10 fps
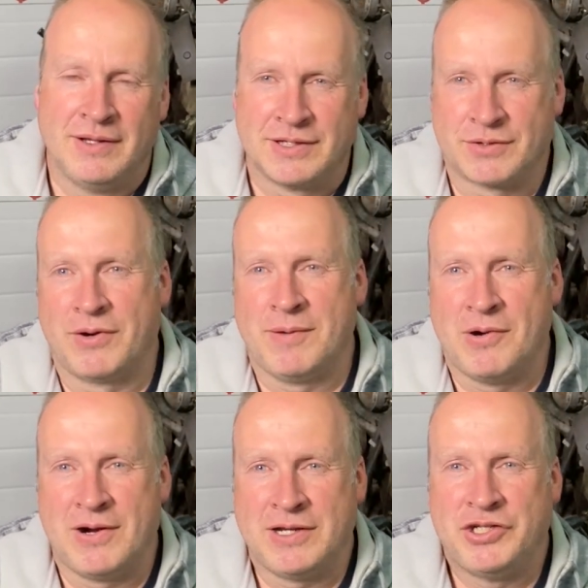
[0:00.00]
square
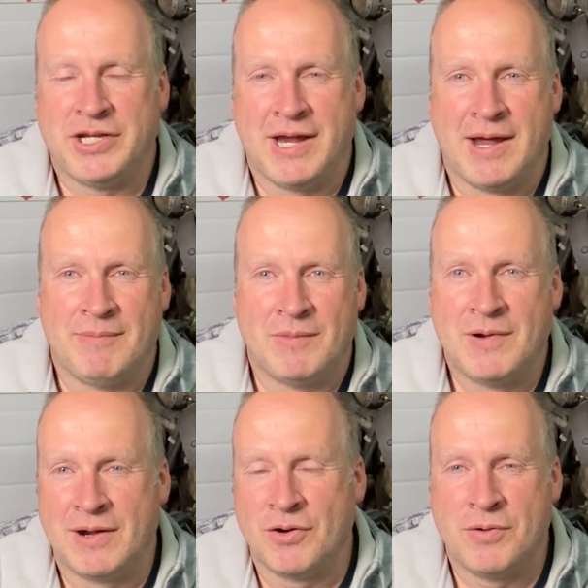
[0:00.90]
body GM,
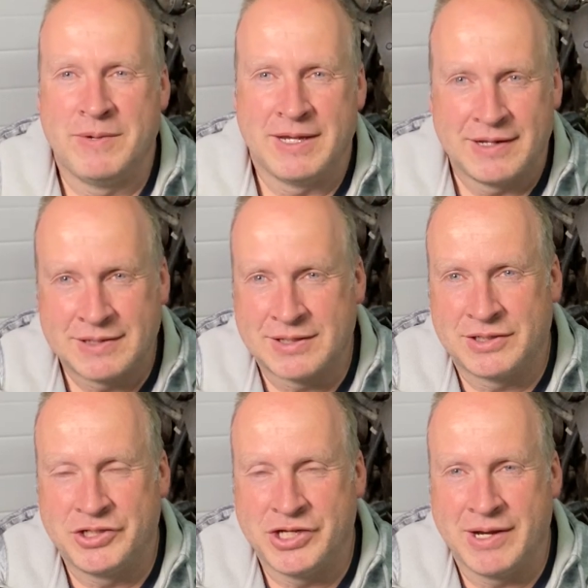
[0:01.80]
an OBS
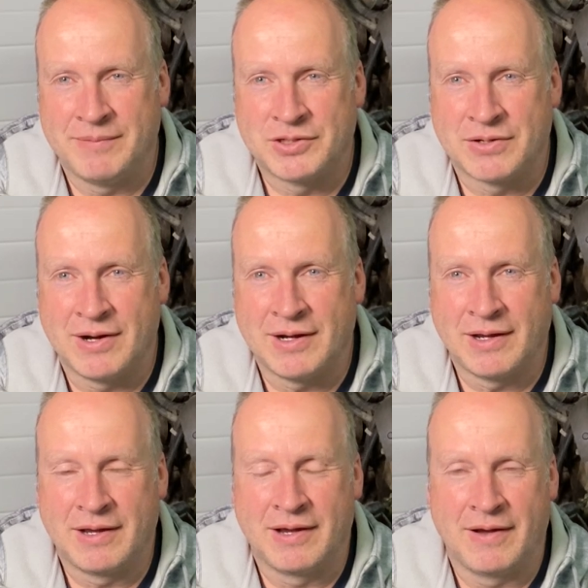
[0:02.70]
GM
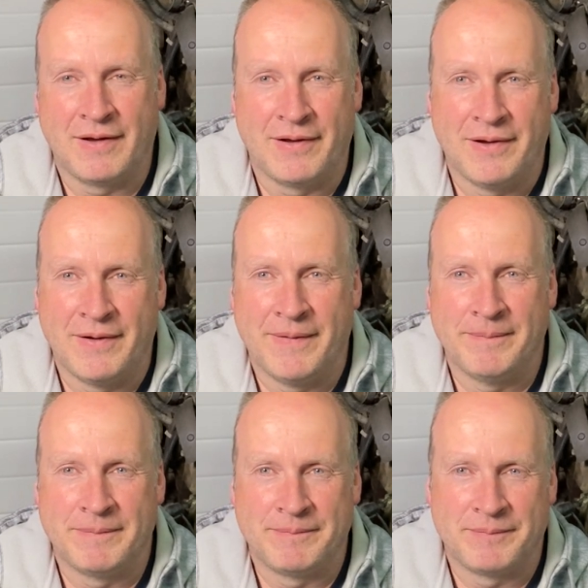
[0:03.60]
truck,
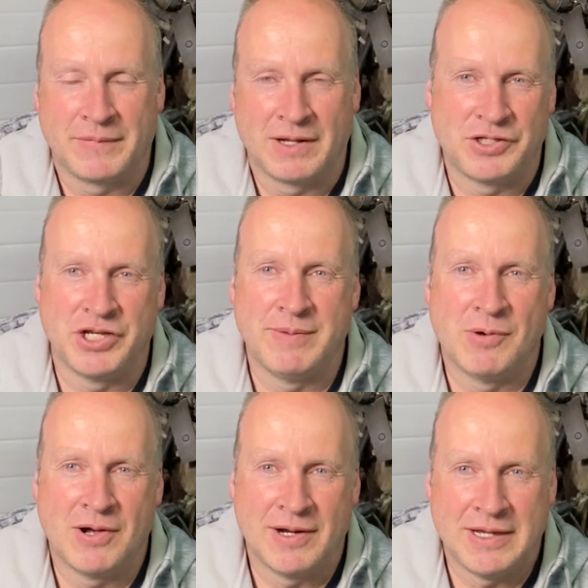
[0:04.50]
a G
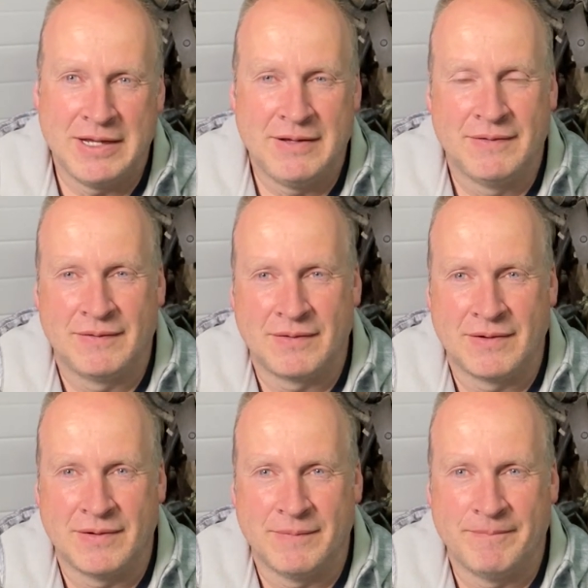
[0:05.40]
body,
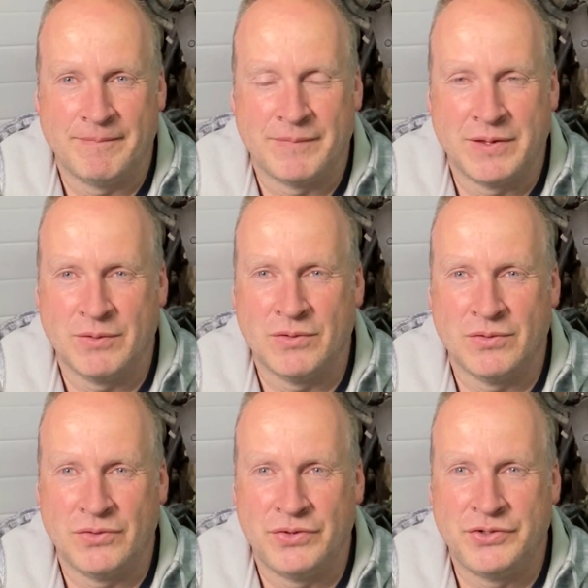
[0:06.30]
the
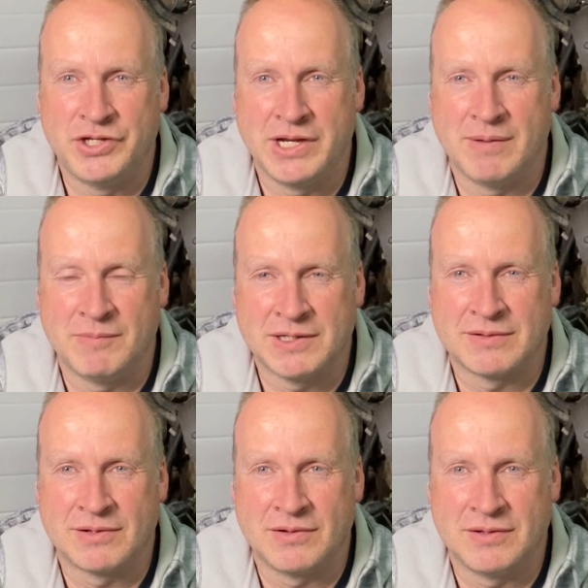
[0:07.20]
old GM muscle
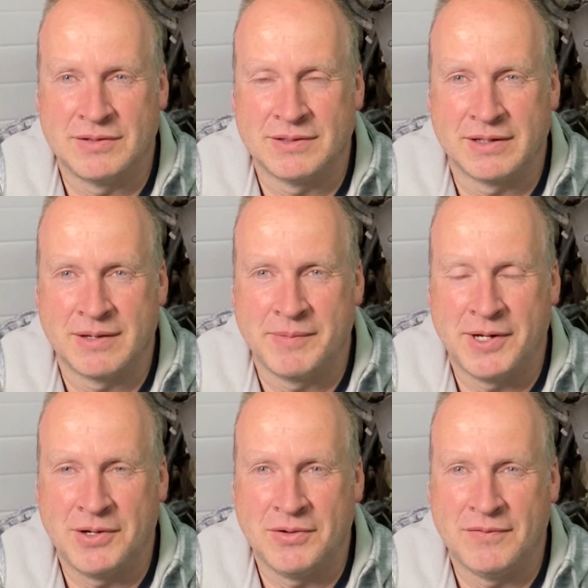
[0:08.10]
cars like
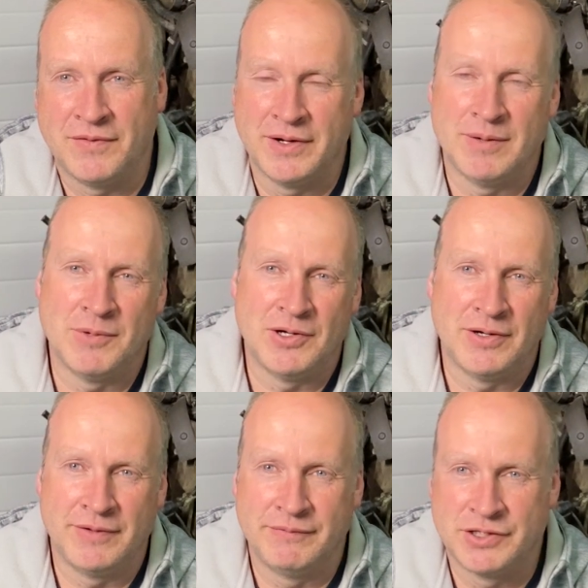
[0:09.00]
Camaro,
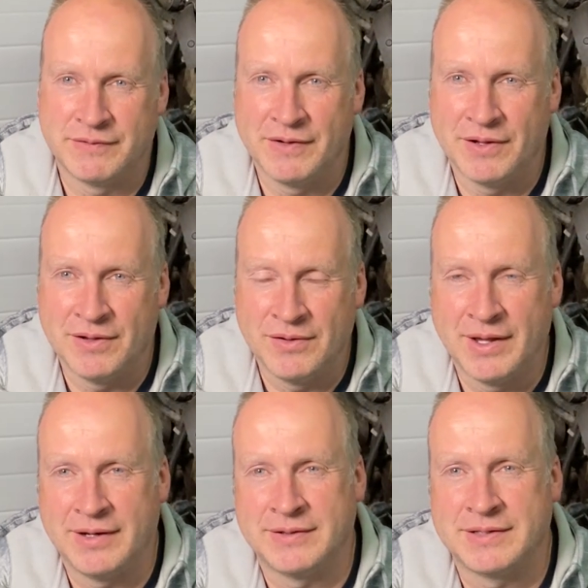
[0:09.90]
Firebird, Chevelle,
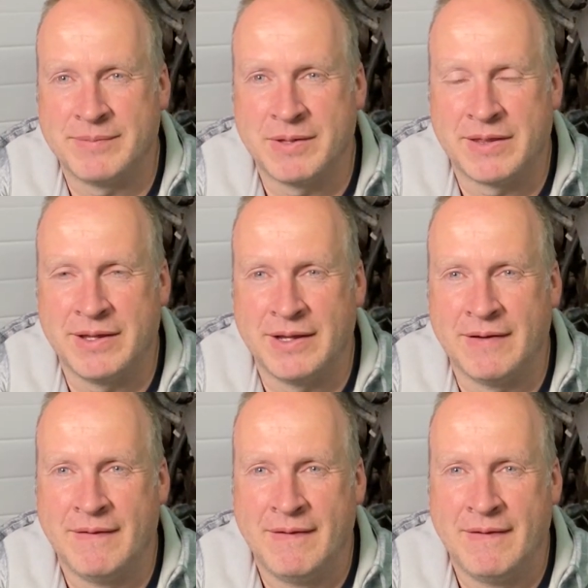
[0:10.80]
that type of thing.